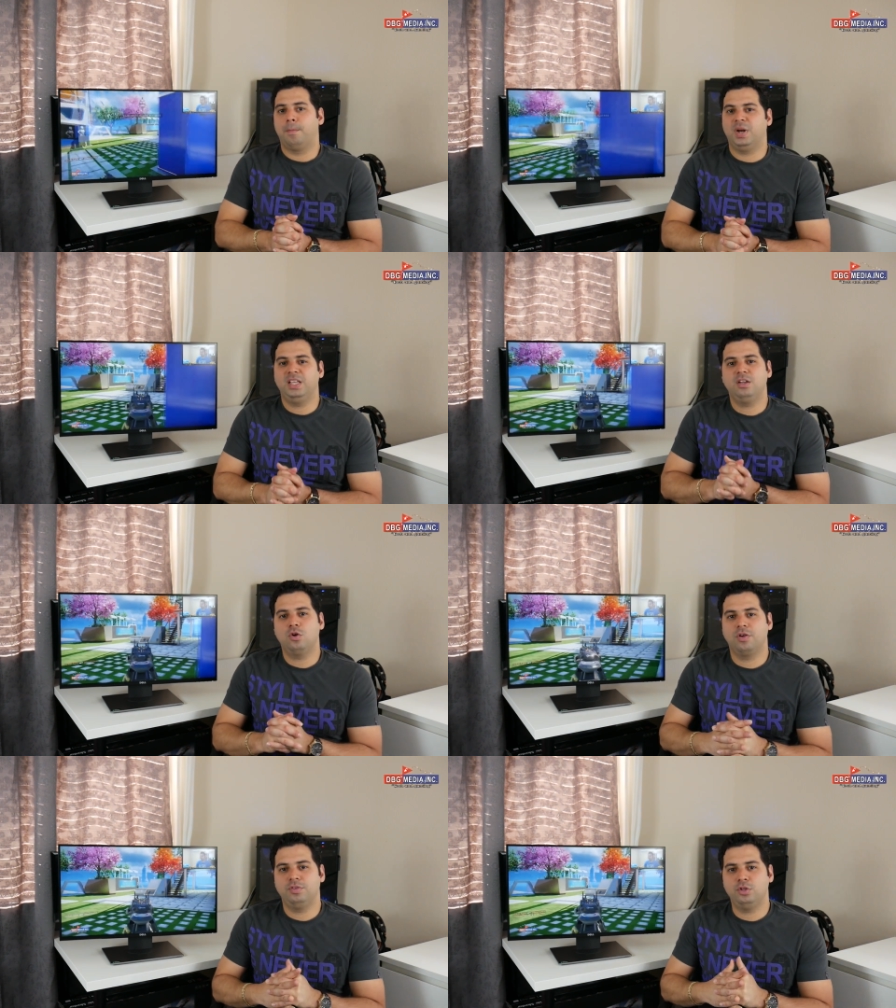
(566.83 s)
Playing
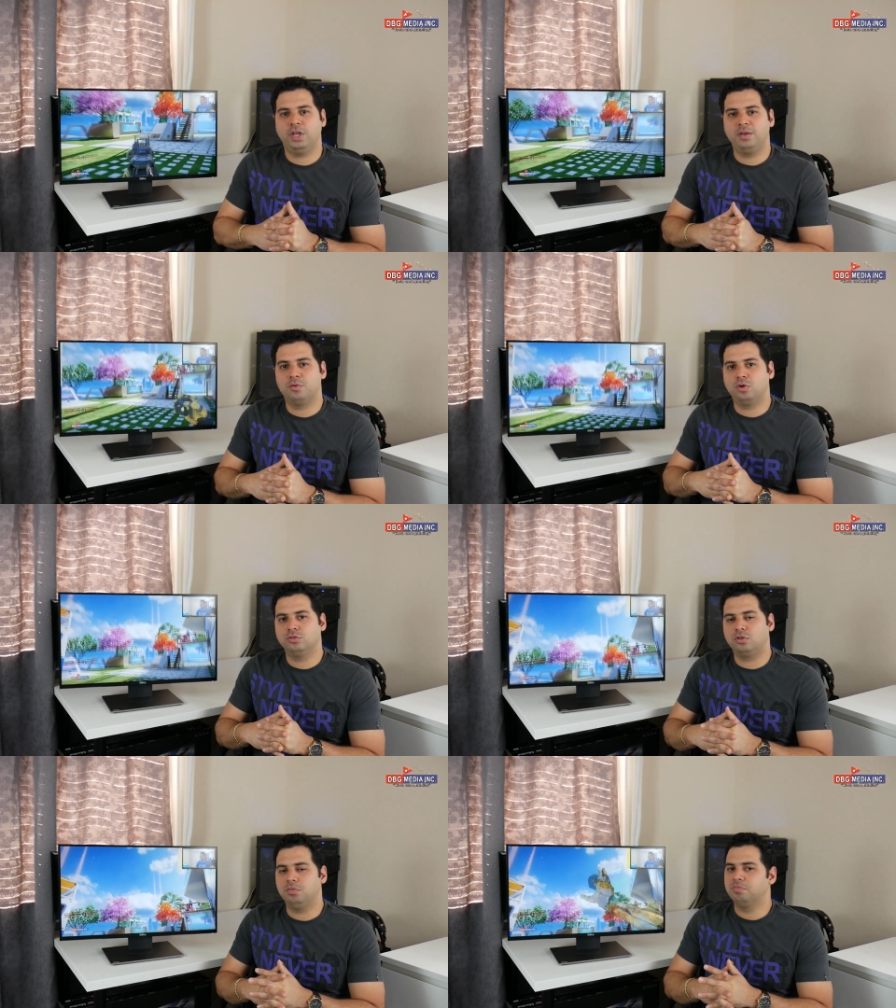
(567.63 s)
on a video game
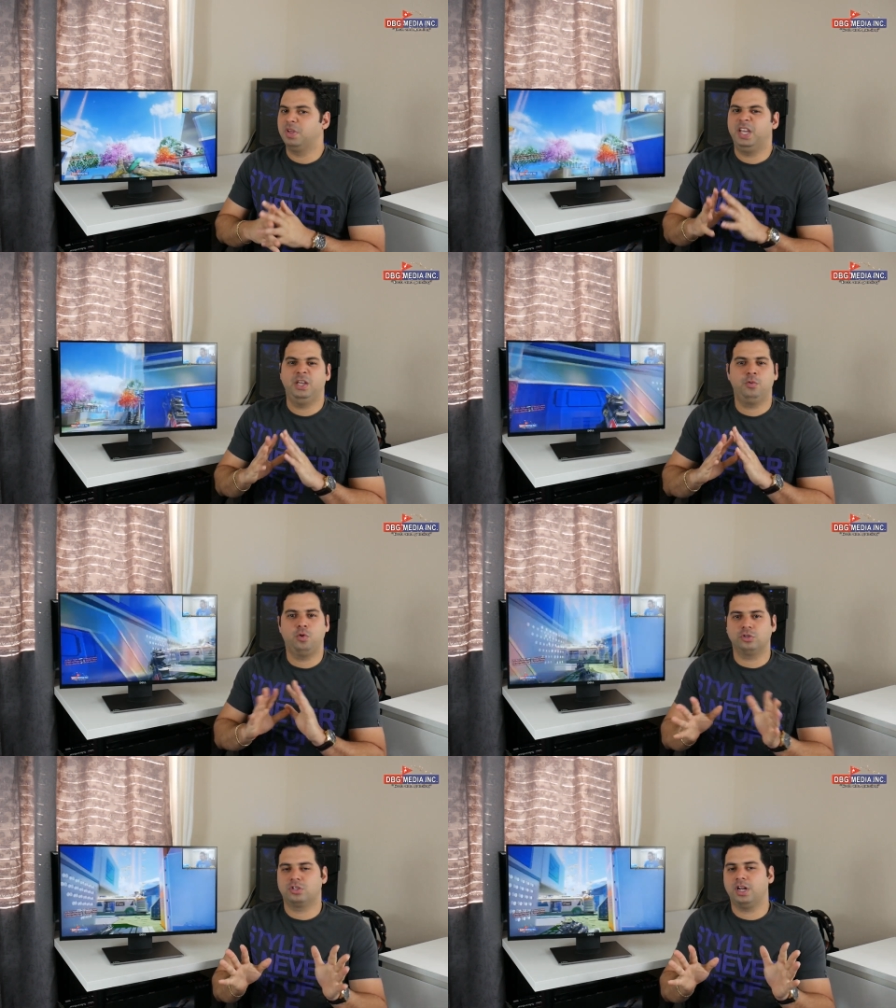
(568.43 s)
console, it
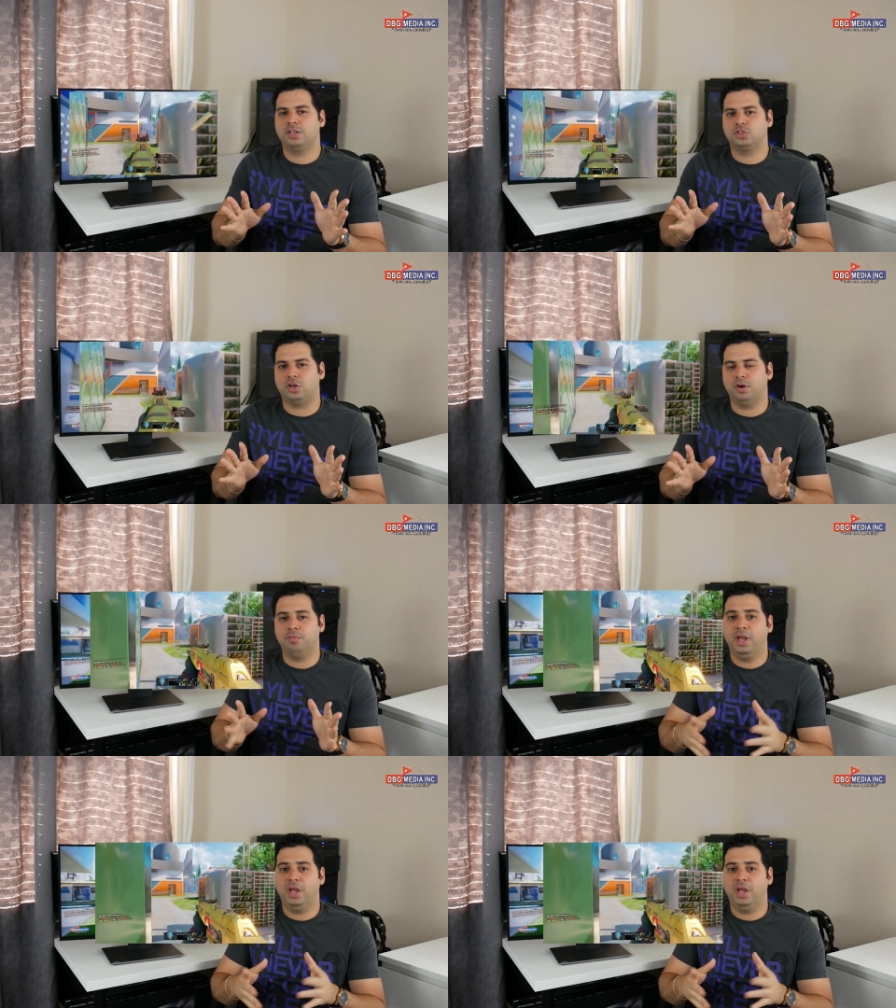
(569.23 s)
works like a charm.